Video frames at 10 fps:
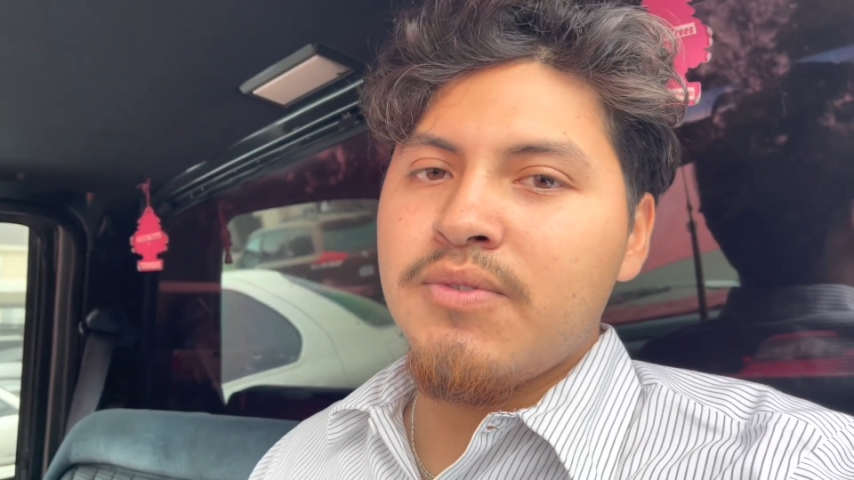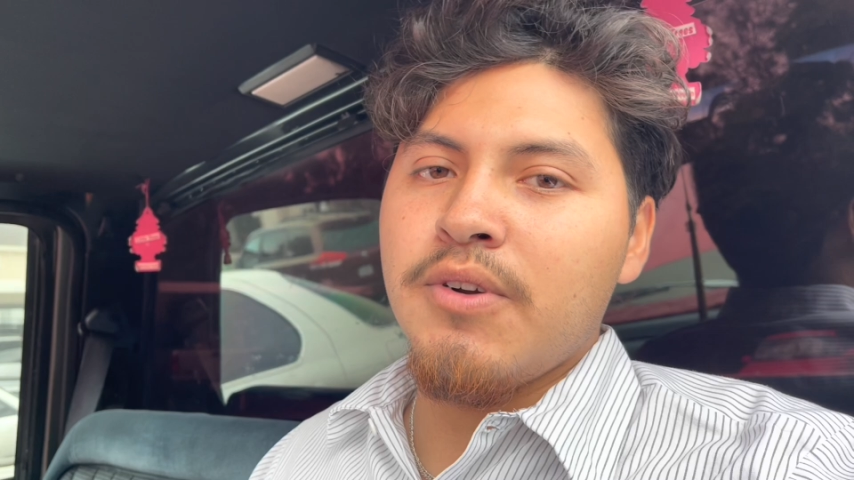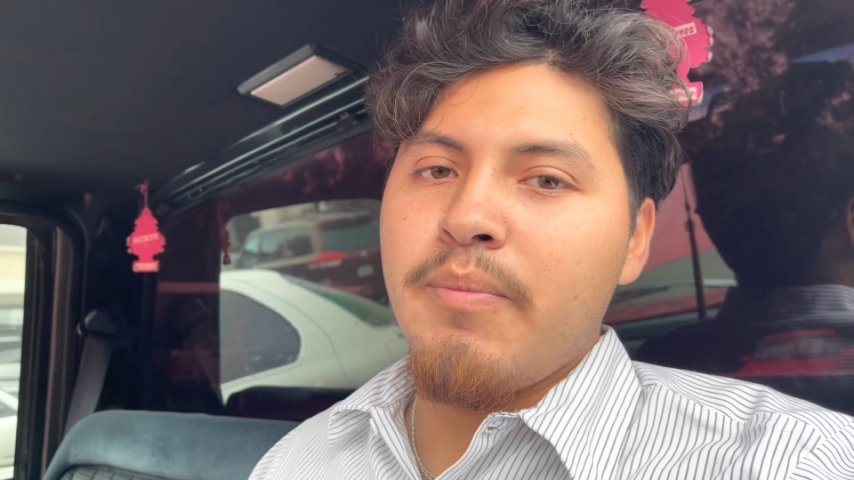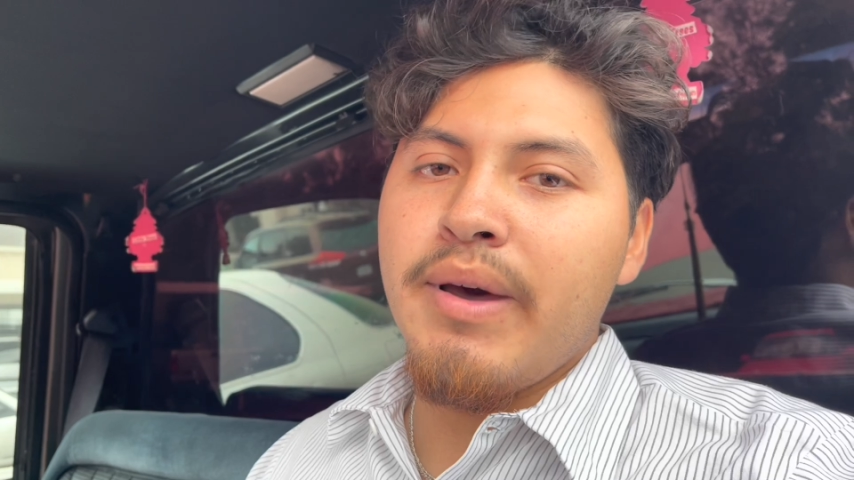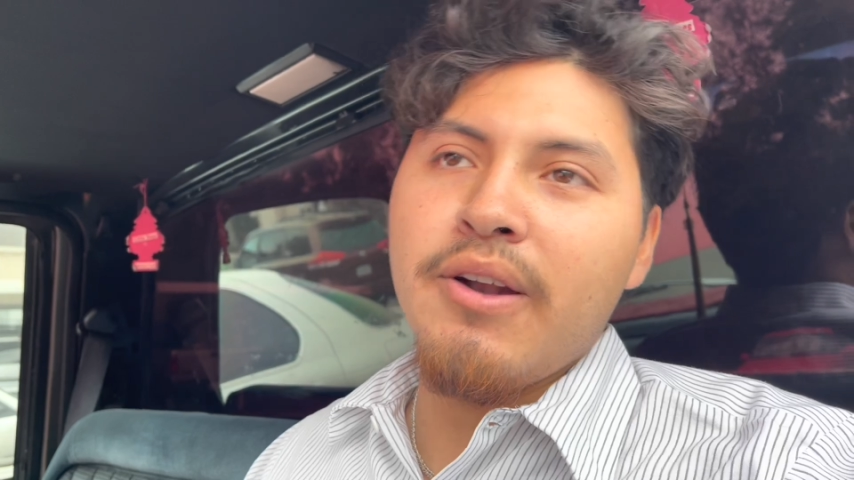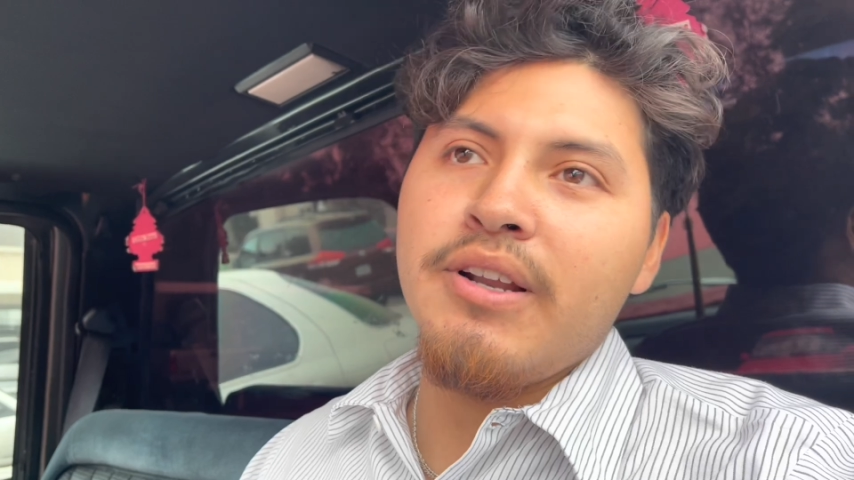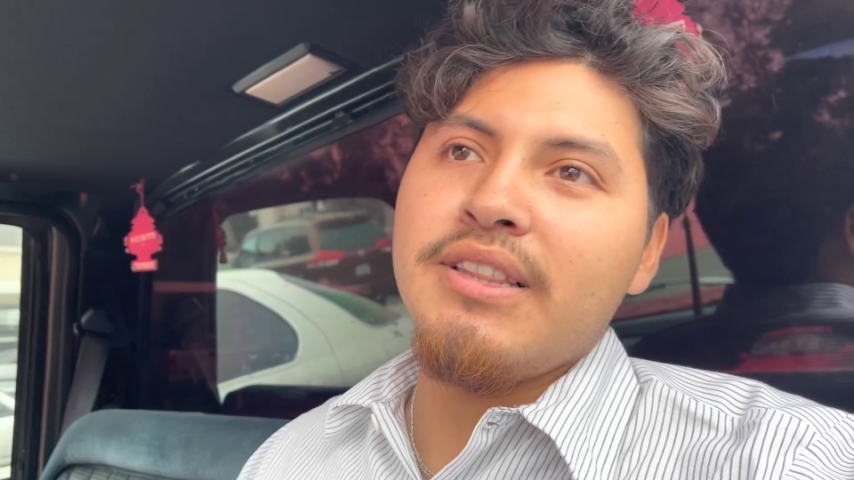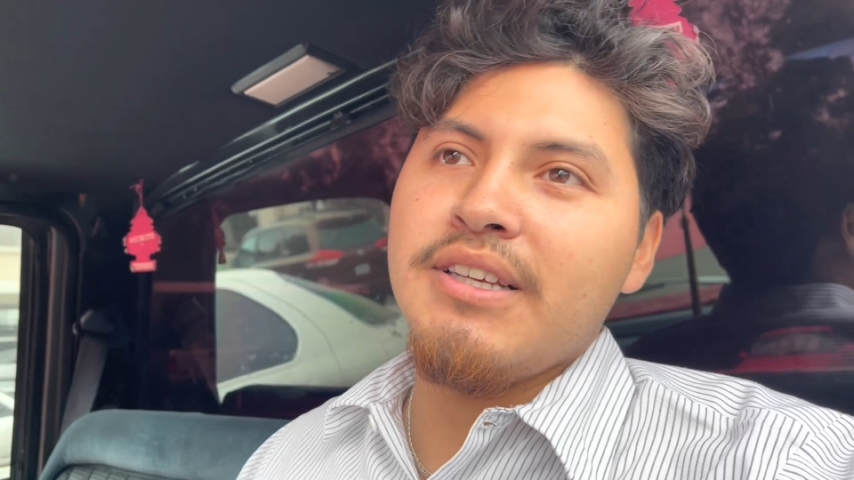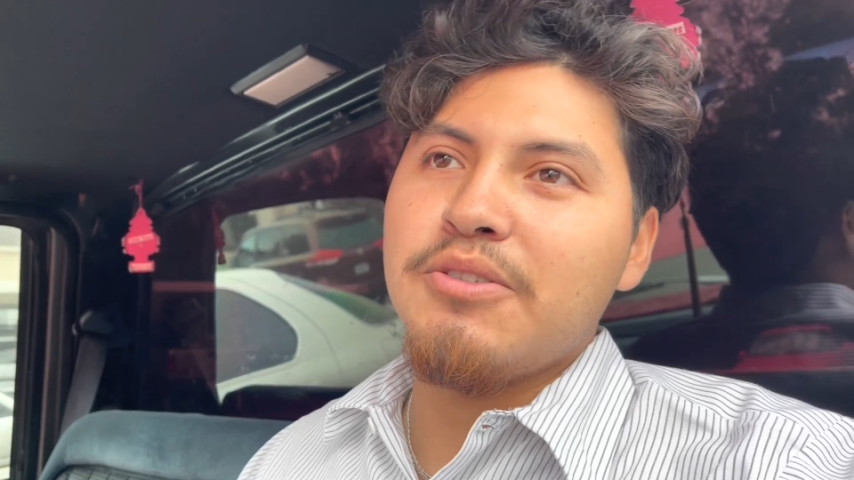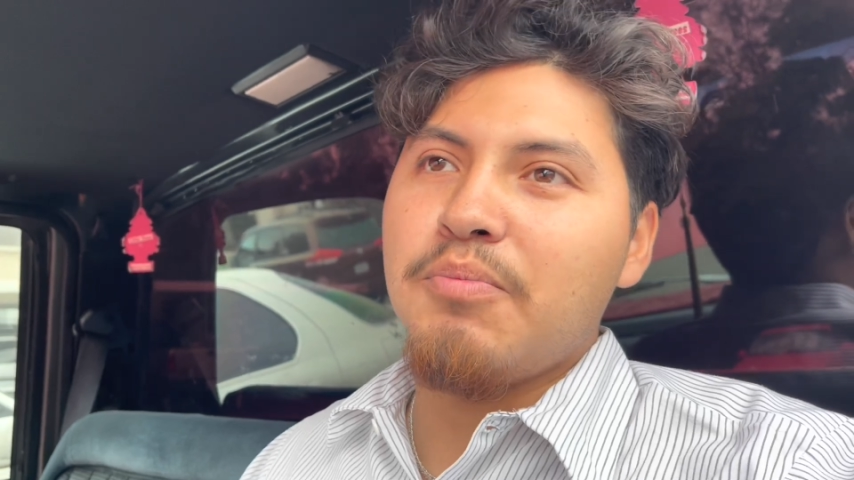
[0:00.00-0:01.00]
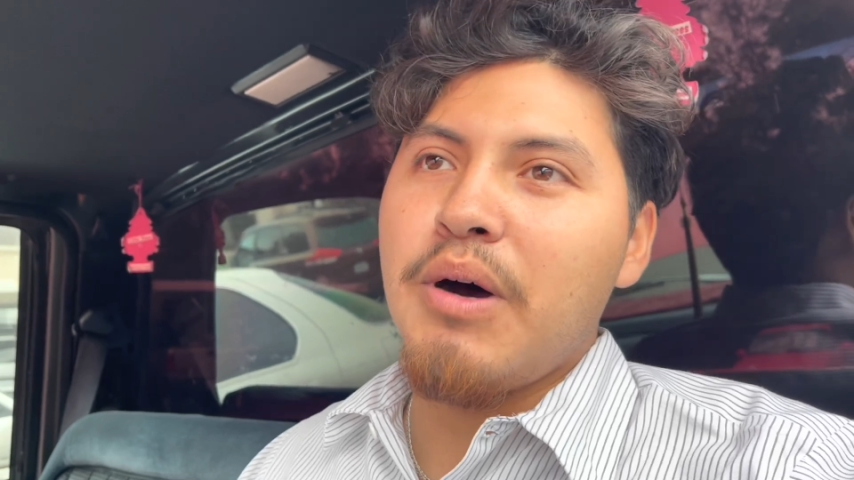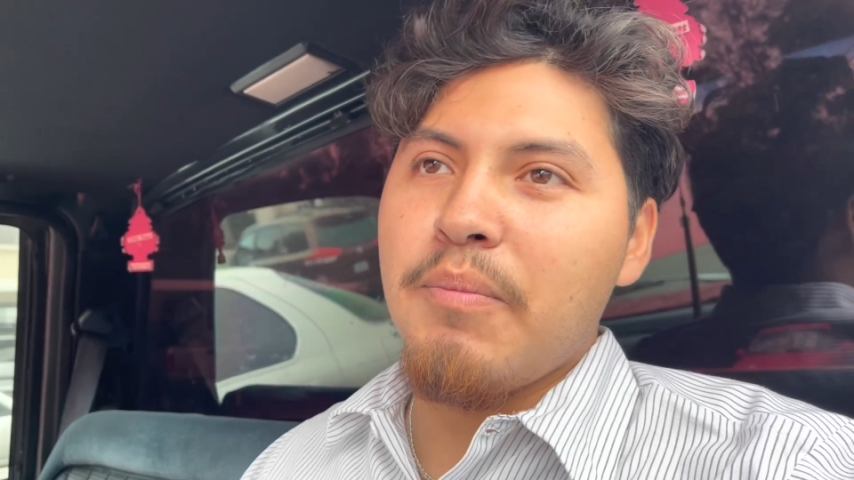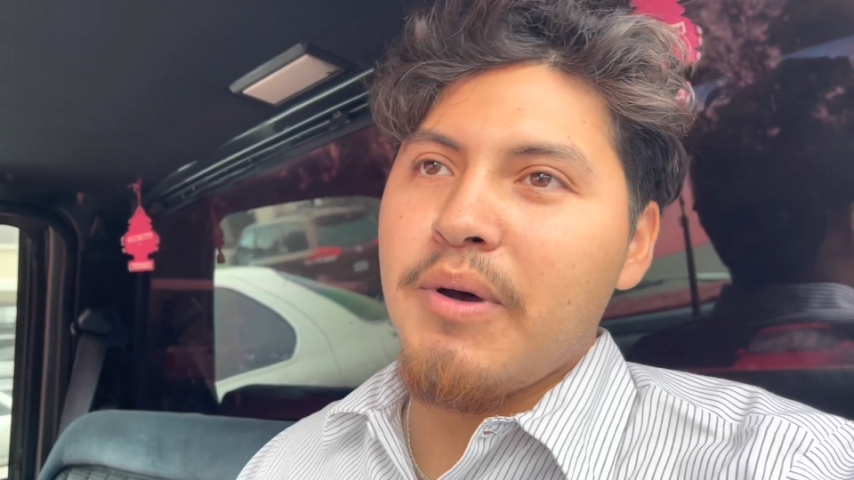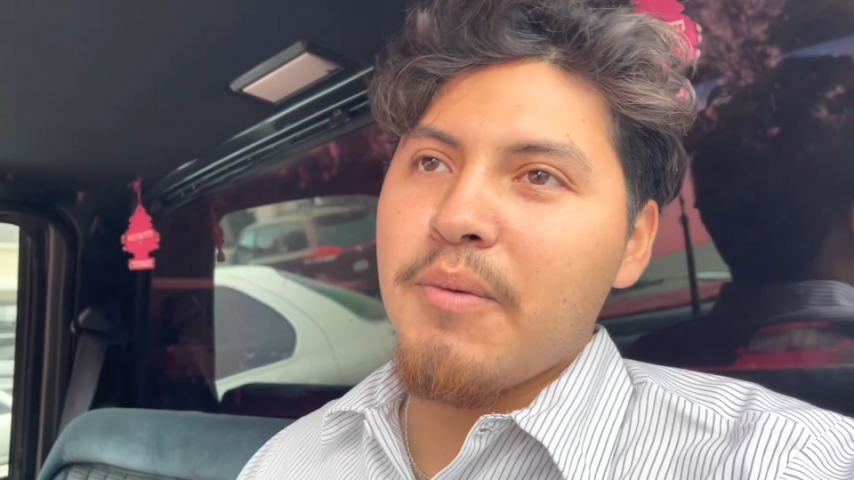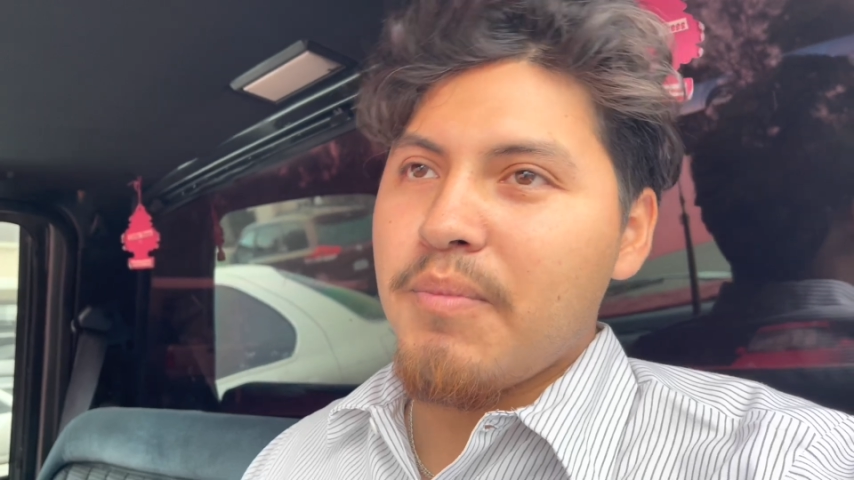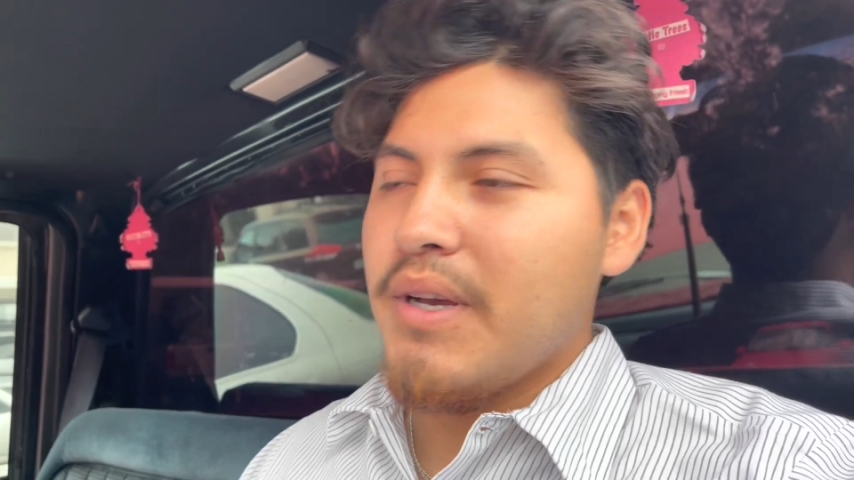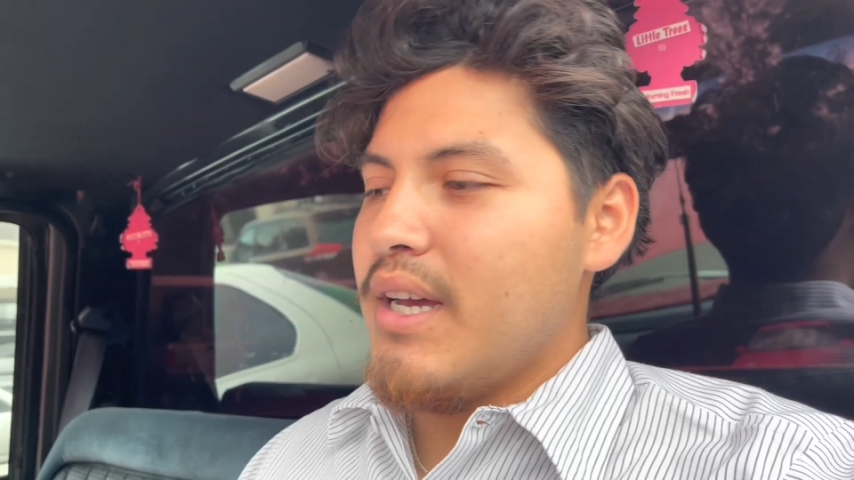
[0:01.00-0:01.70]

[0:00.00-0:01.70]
for a battery thing to pop up